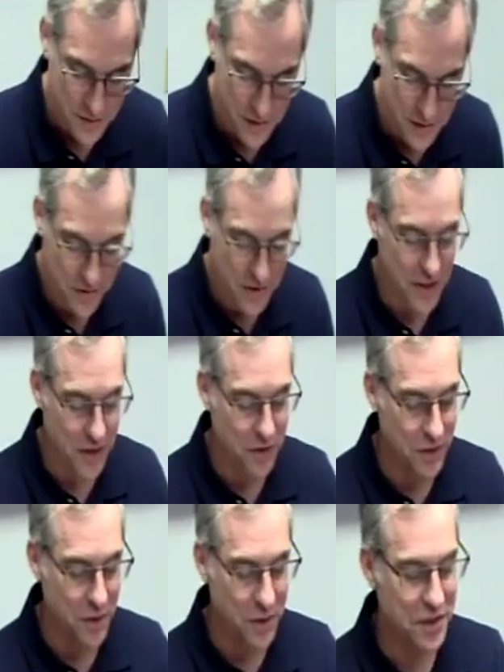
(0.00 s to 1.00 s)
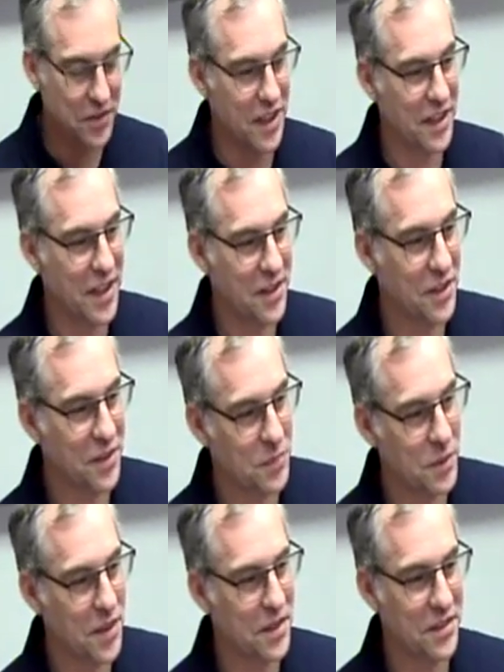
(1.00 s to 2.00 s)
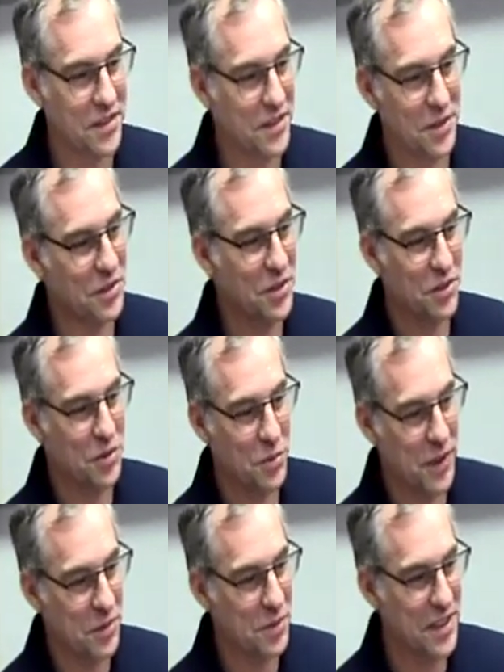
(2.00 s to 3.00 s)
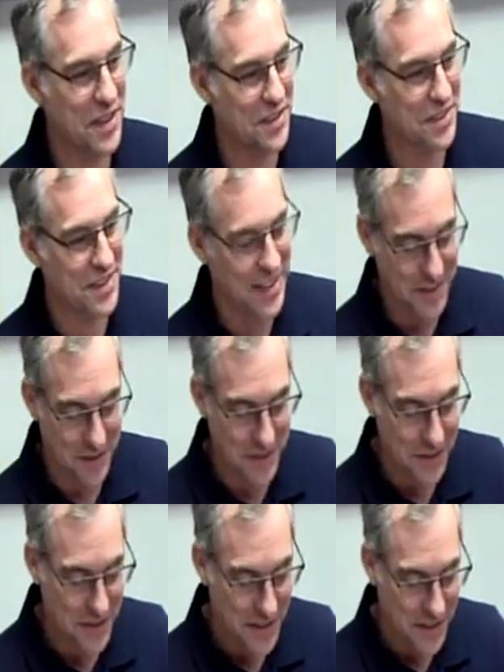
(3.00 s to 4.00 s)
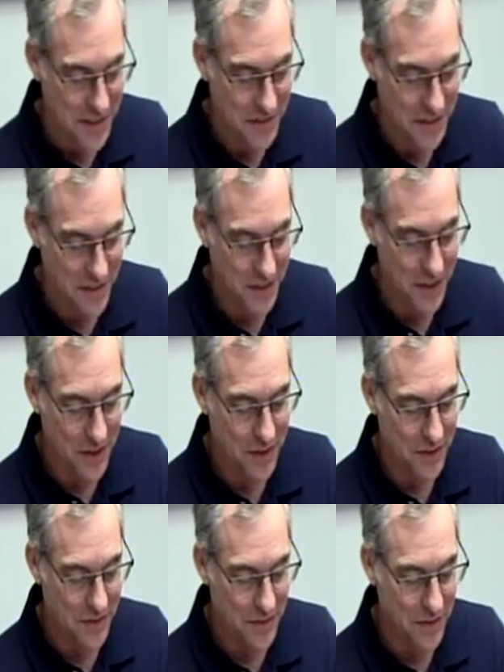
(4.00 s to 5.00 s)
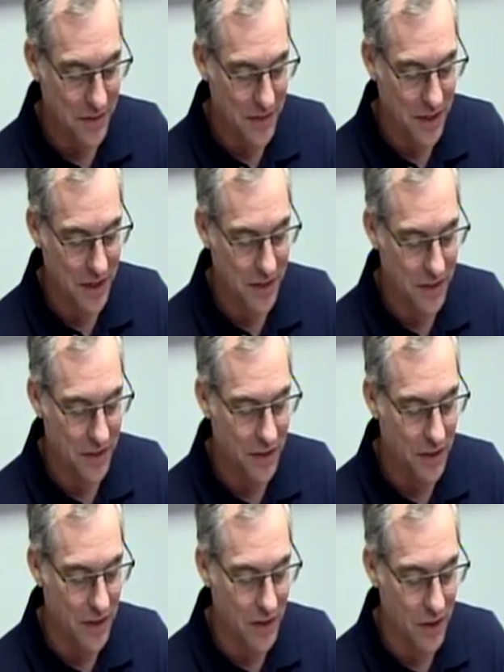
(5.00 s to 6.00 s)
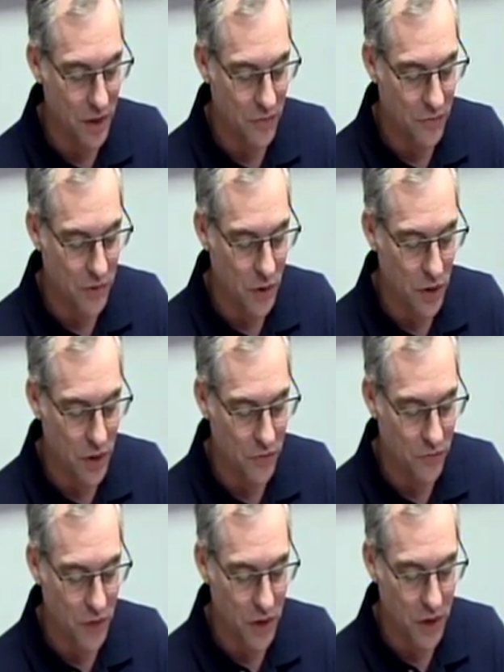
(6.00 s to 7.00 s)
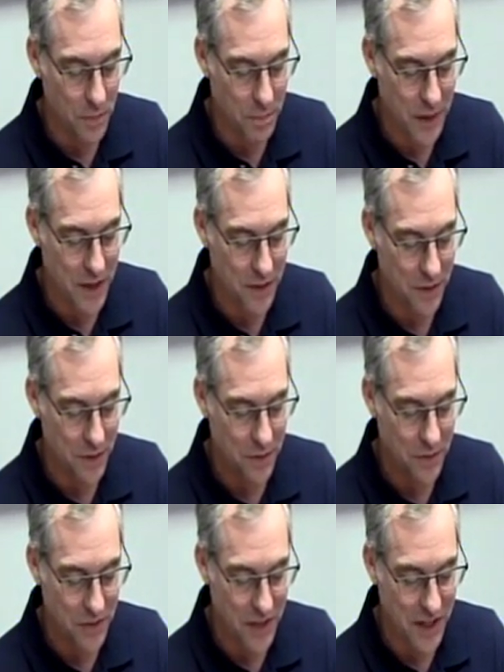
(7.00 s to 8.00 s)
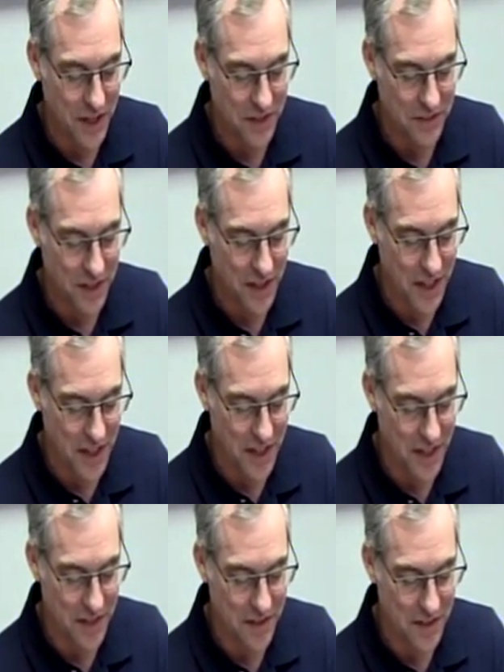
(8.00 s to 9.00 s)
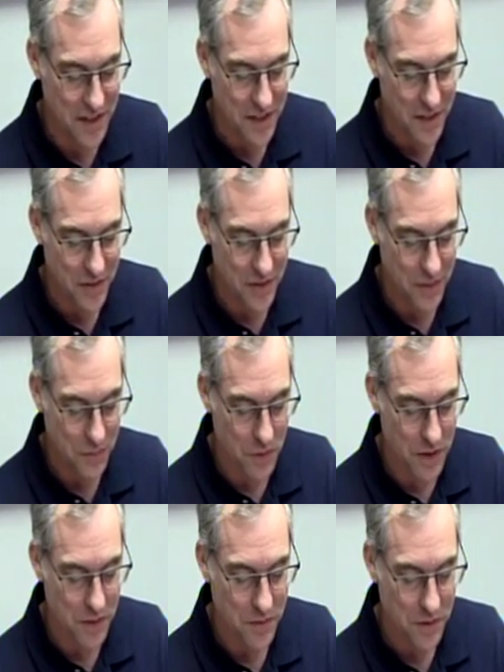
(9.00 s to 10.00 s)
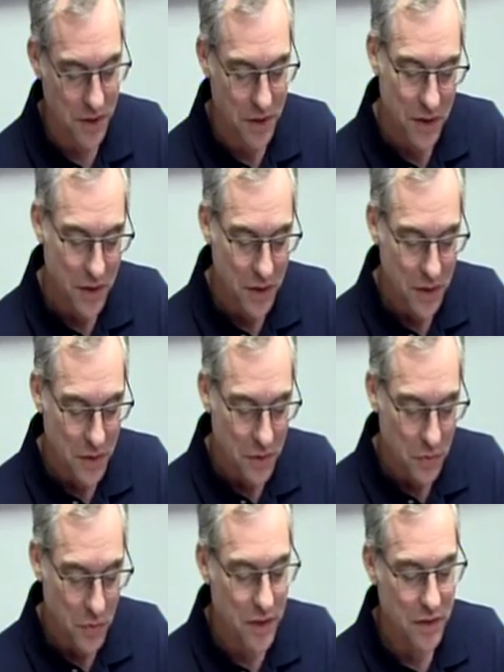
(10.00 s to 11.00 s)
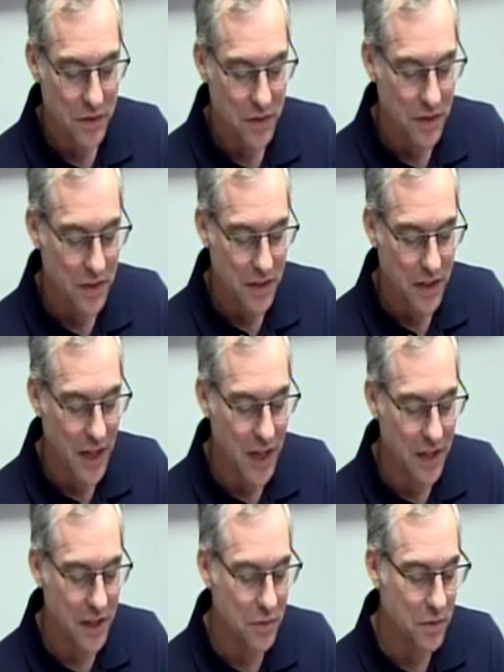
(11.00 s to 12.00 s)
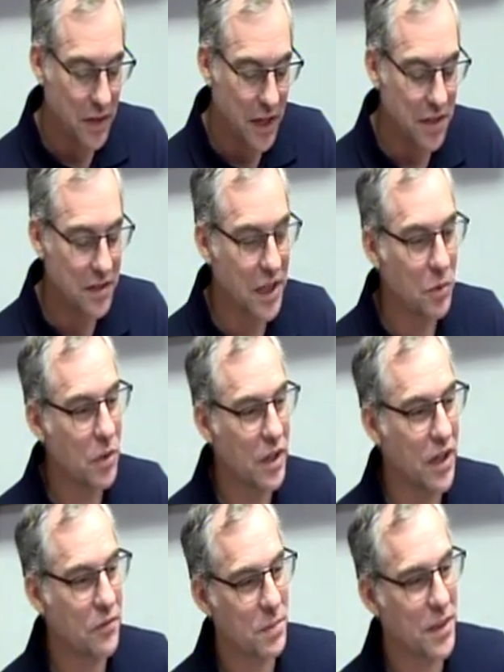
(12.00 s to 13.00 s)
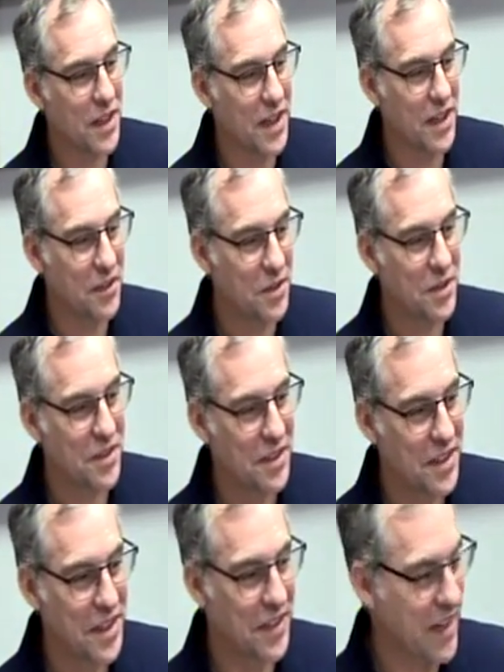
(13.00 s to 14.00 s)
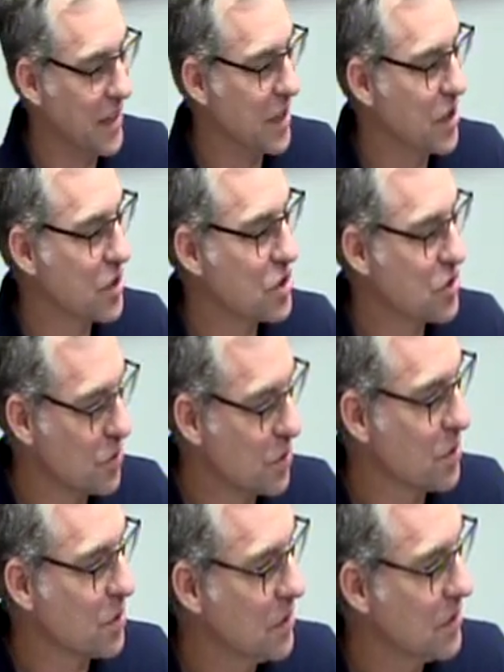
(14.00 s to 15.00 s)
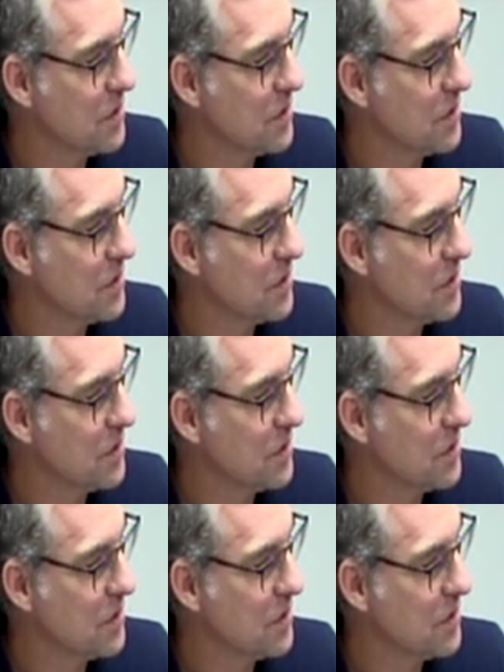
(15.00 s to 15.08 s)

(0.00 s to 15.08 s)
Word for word: and cs lewis i like this one this is just a quick one i just liked it he said there there are far far better things ahead than what we any anything we left behind and that is true